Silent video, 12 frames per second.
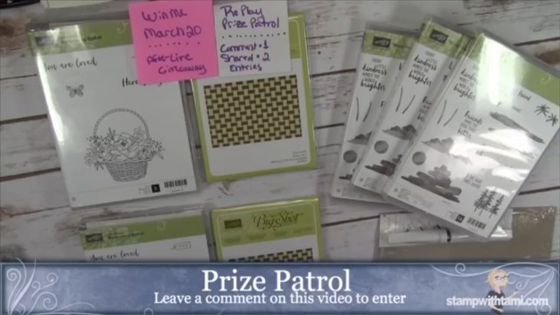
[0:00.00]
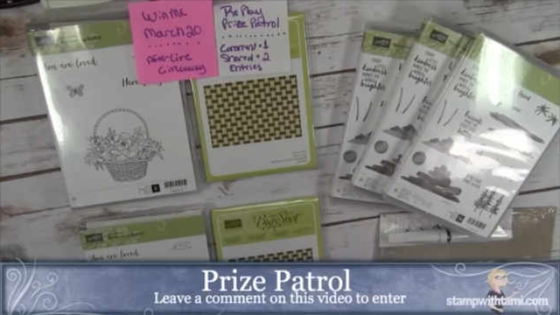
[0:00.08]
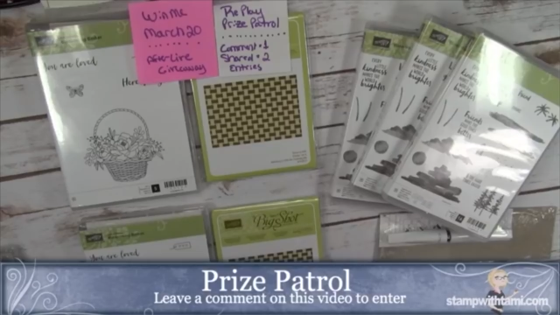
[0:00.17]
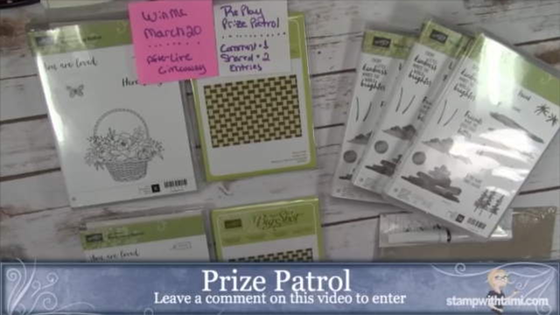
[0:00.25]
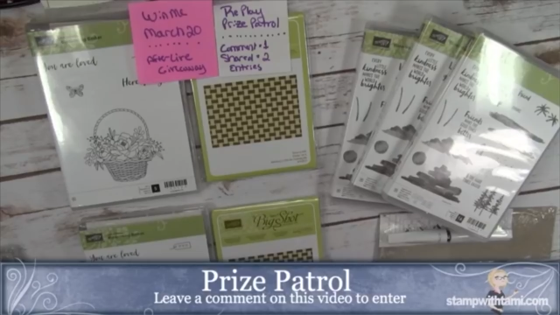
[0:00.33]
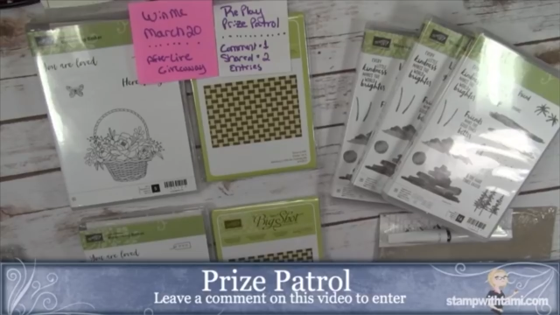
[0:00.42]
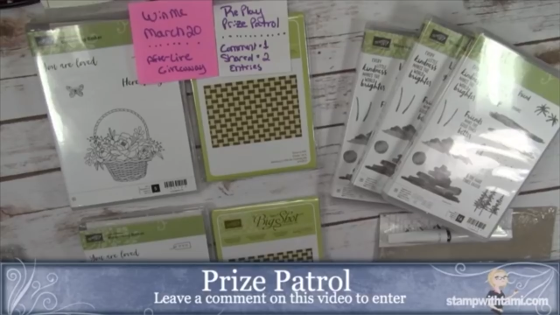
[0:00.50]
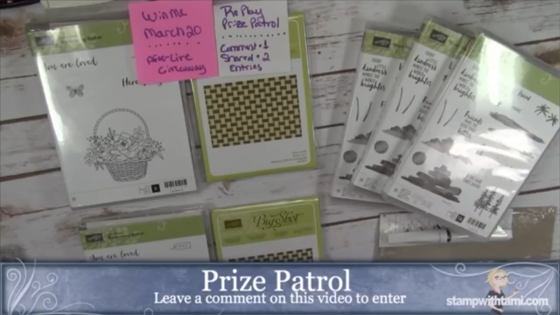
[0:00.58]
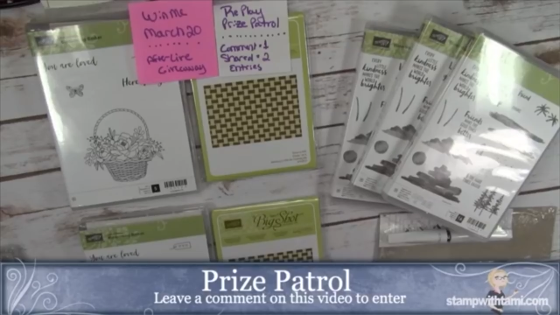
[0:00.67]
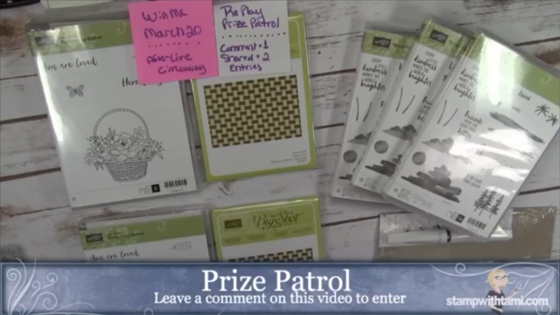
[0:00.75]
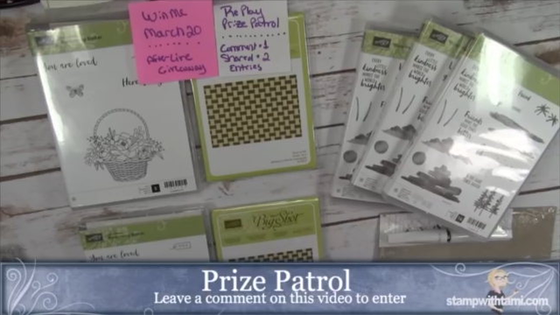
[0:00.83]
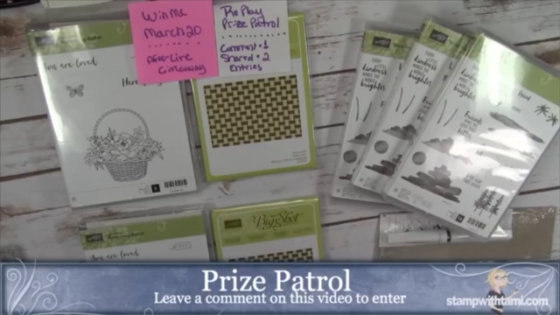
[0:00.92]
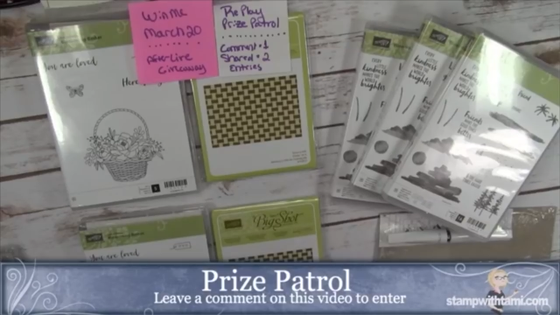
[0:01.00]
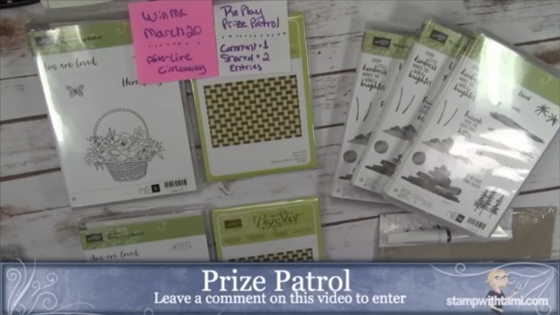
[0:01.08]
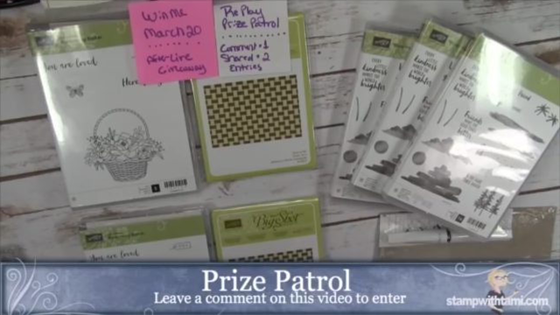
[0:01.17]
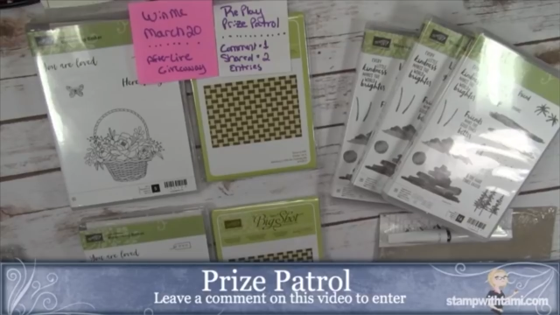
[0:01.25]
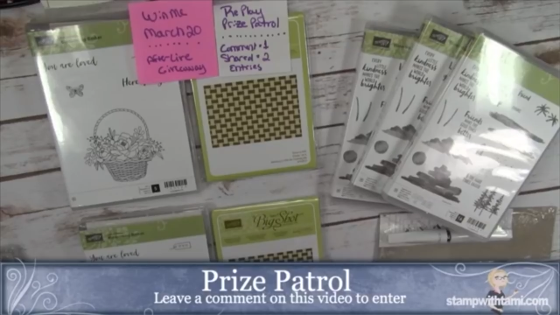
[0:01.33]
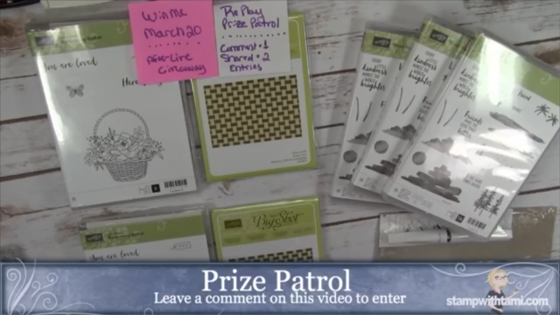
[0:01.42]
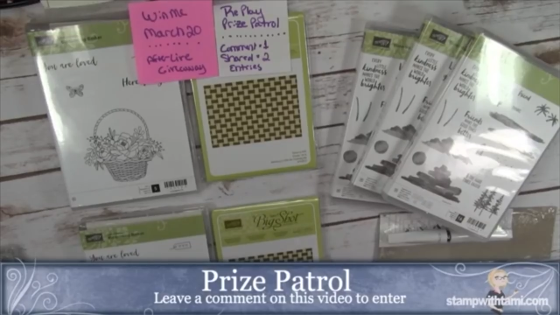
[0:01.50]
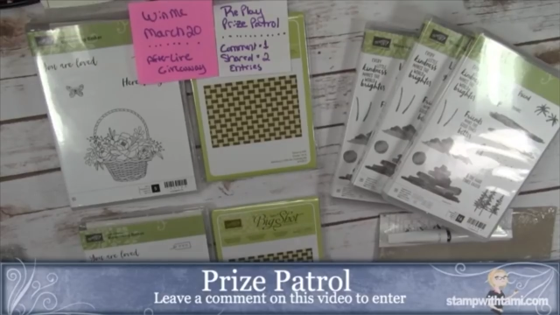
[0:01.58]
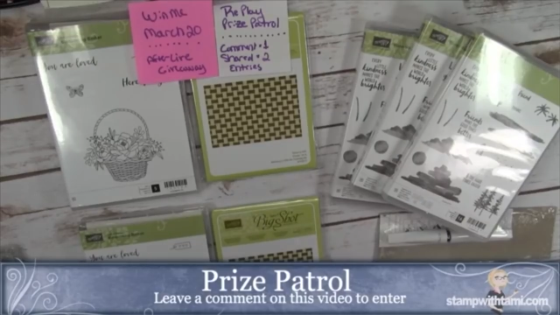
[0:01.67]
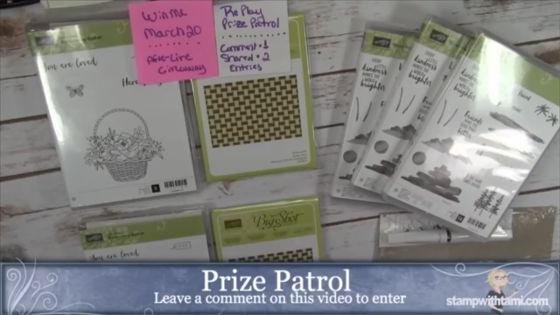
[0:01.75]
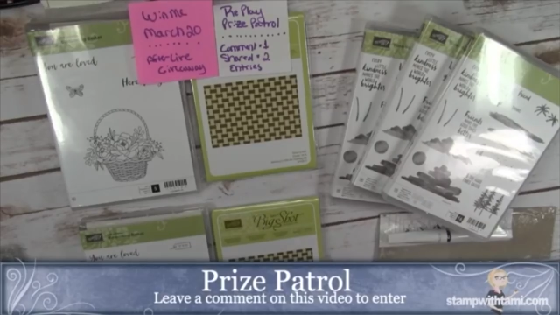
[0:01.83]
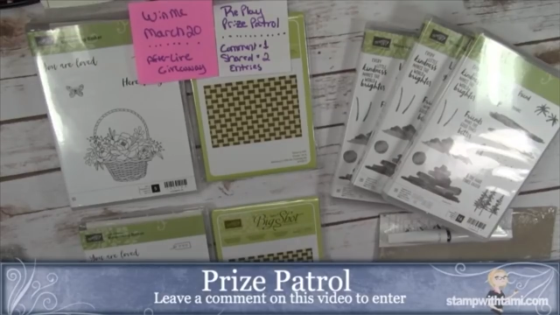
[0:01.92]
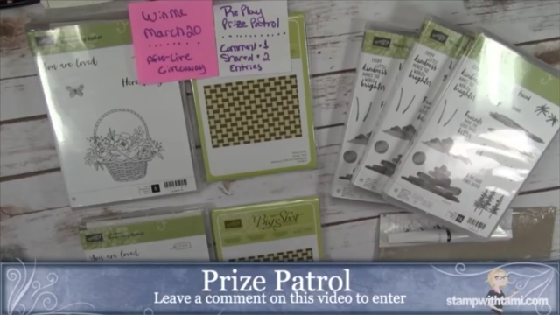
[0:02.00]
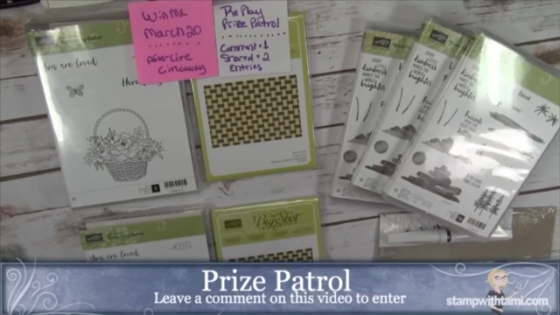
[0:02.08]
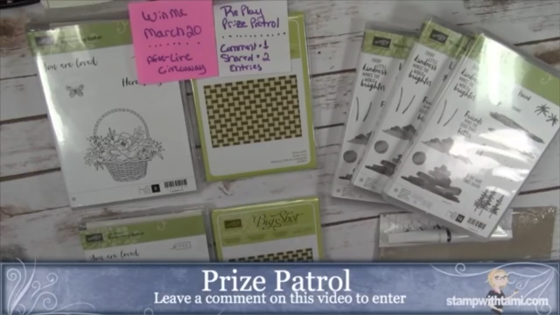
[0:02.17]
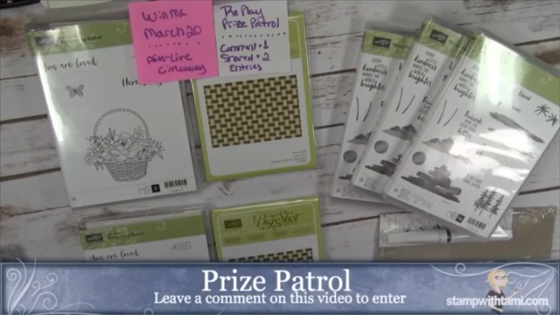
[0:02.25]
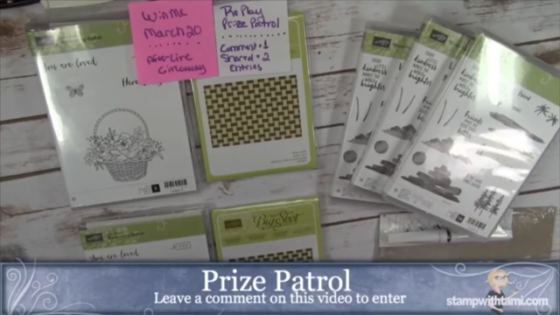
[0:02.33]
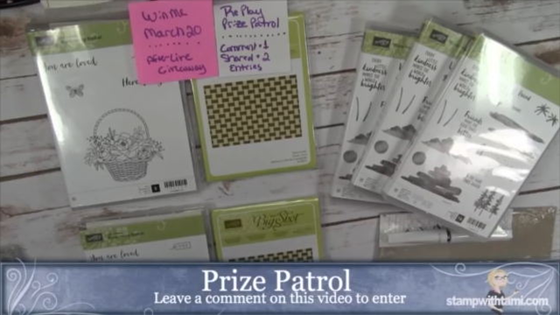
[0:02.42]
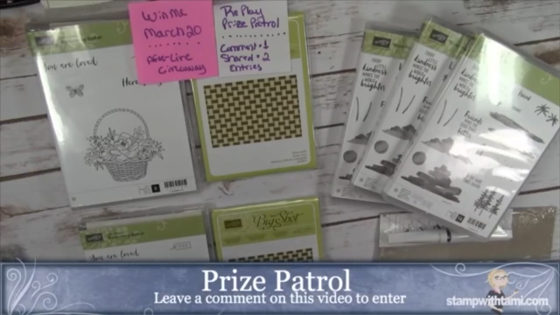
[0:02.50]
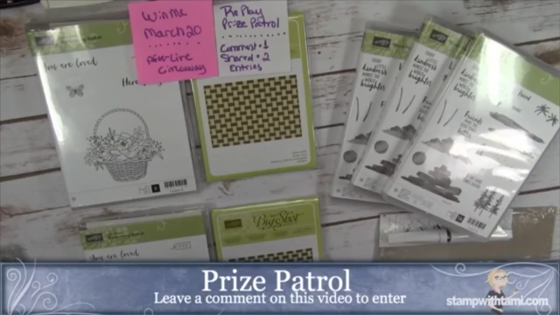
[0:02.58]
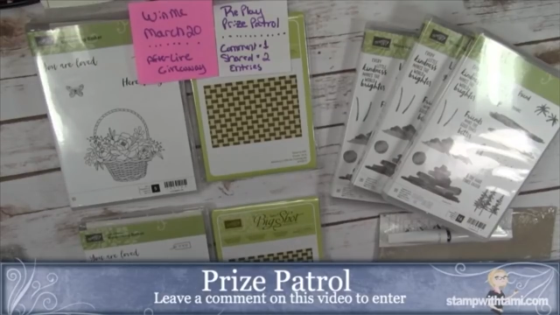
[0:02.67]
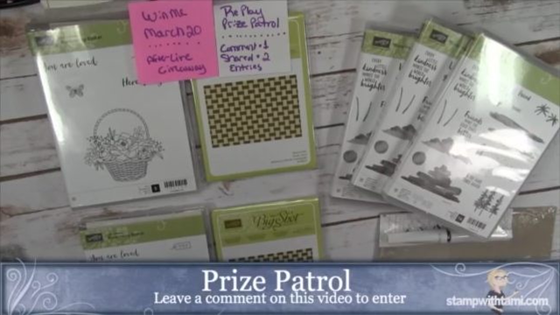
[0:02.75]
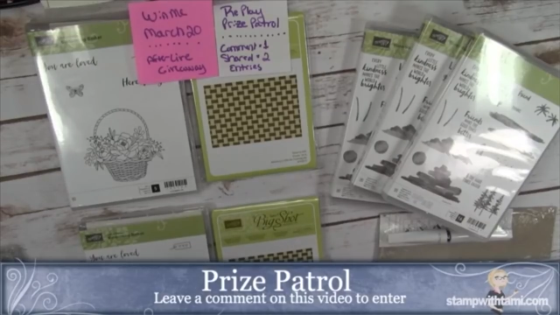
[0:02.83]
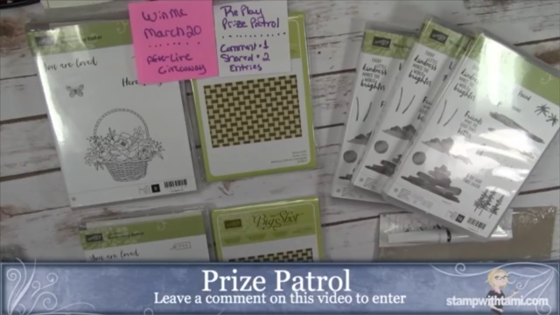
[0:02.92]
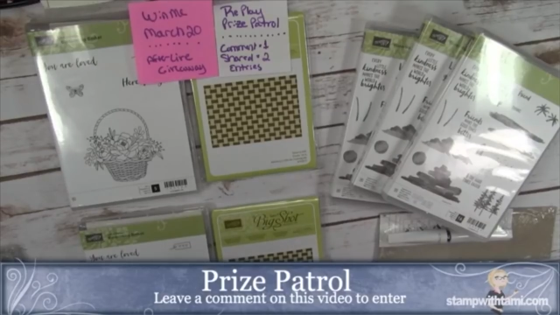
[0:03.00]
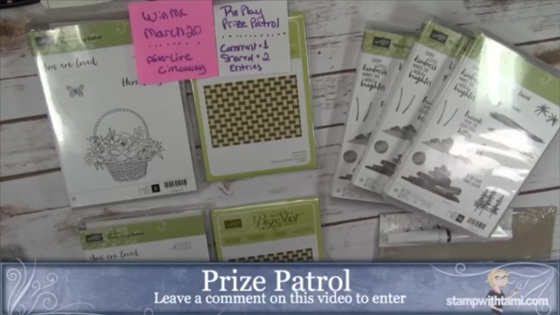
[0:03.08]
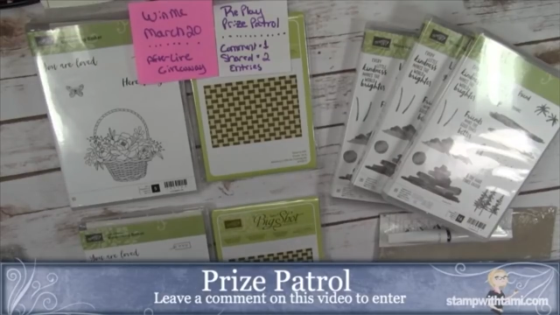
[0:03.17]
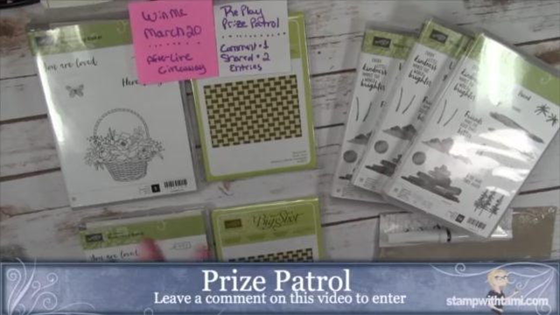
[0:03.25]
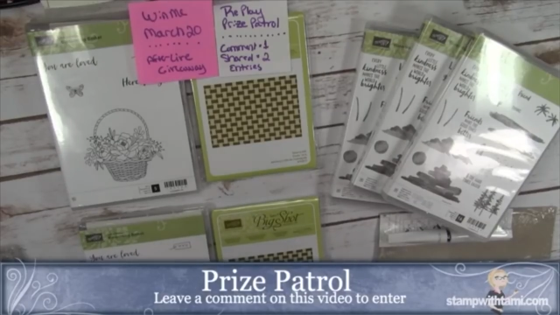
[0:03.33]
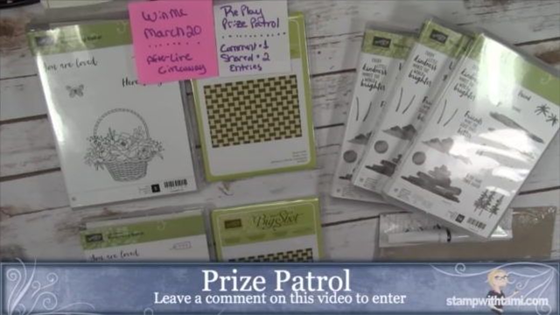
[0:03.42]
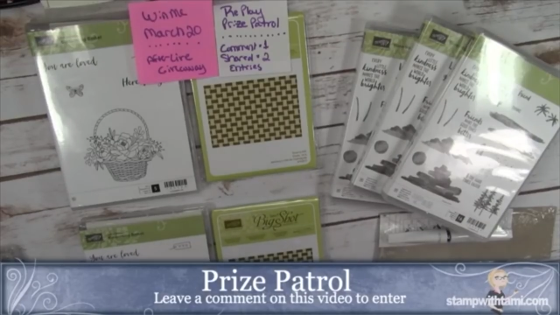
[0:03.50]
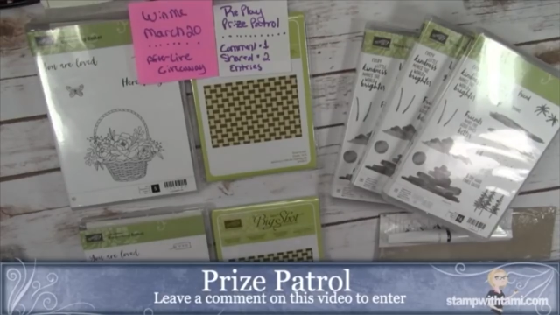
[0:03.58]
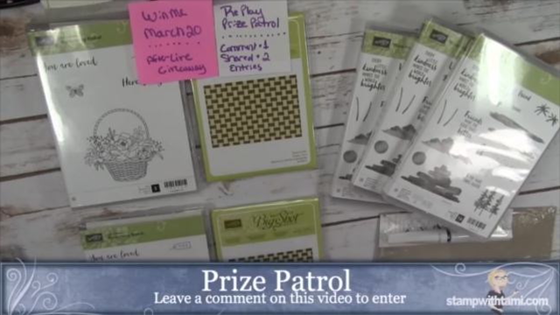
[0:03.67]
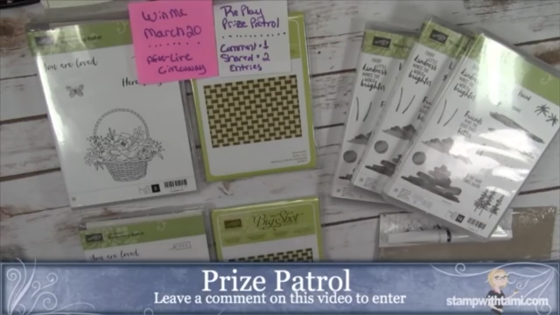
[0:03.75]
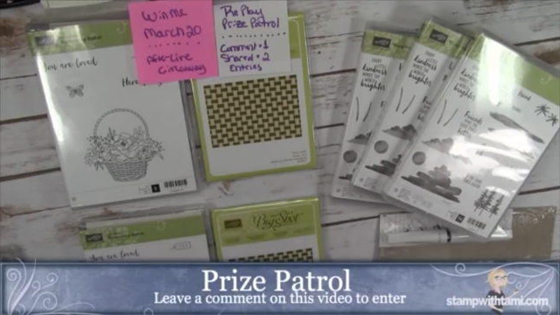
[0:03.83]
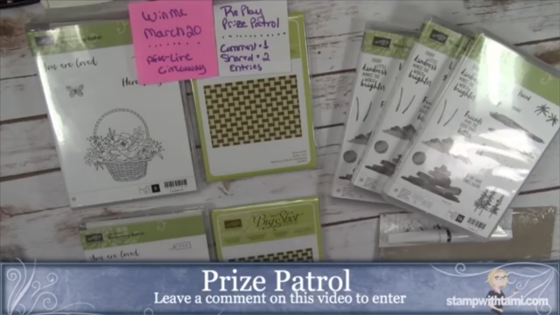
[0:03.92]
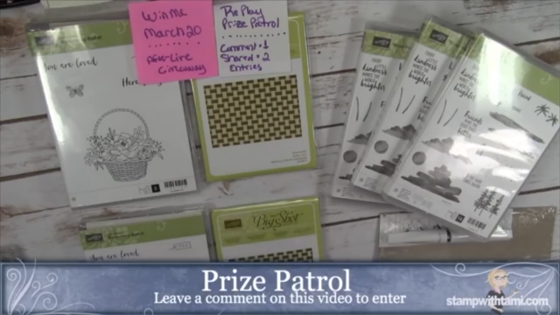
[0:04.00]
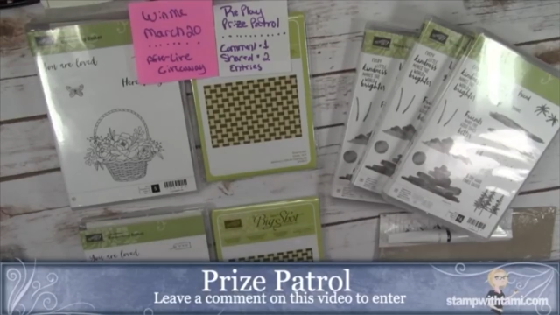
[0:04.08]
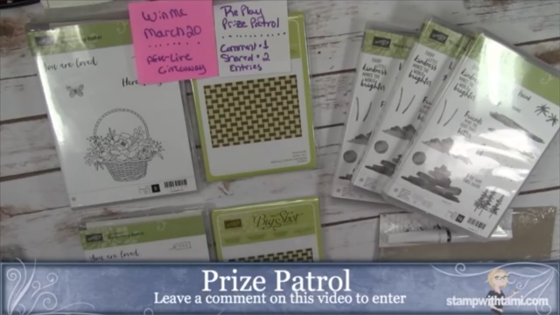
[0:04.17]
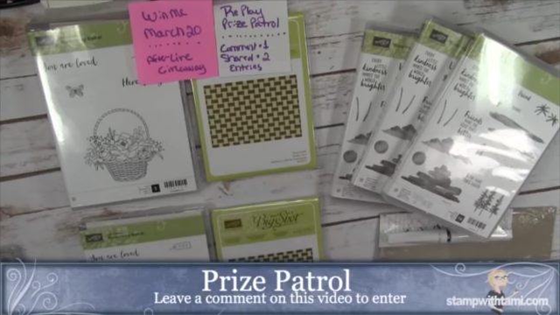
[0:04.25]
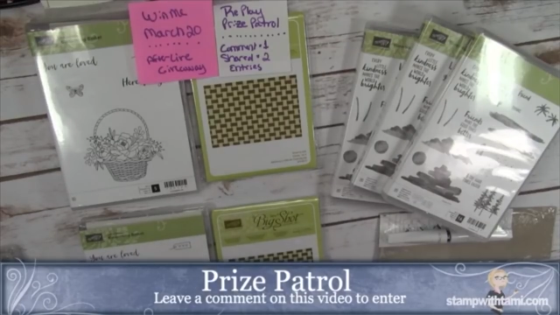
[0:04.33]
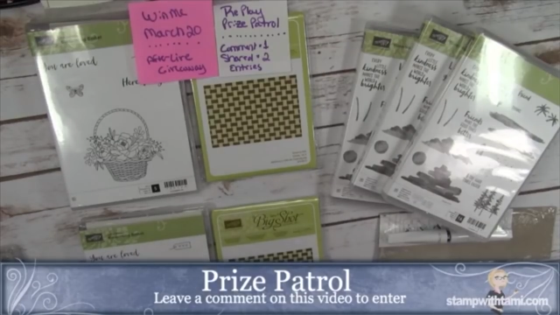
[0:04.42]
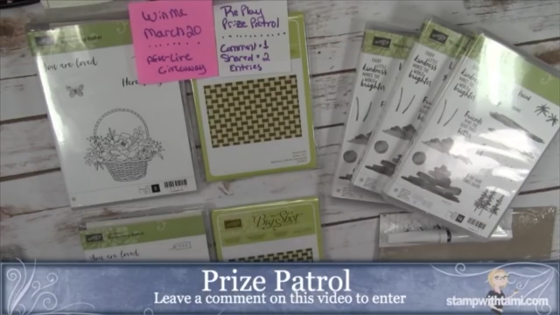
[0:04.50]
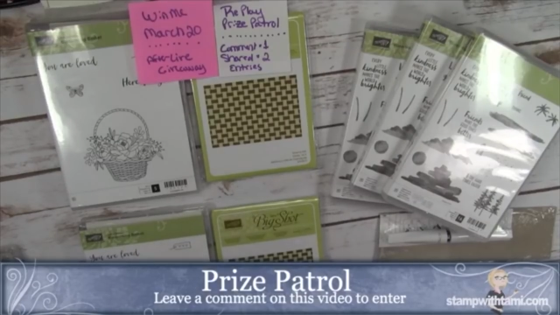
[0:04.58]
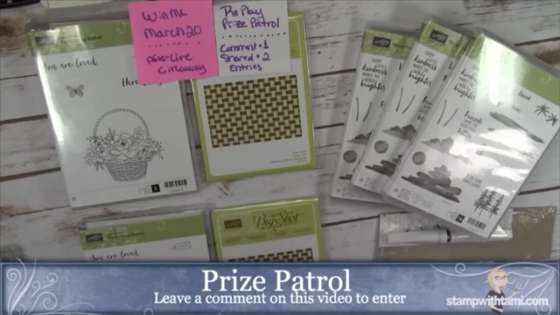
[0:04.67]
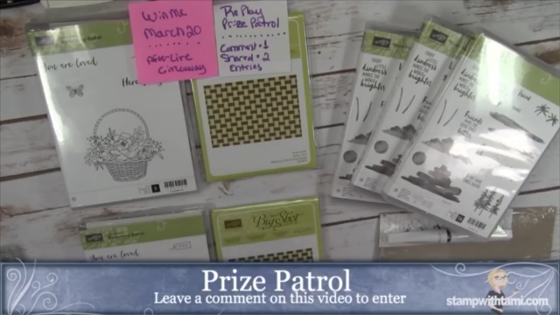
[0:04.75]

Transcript: Nobody's mouth can be seen.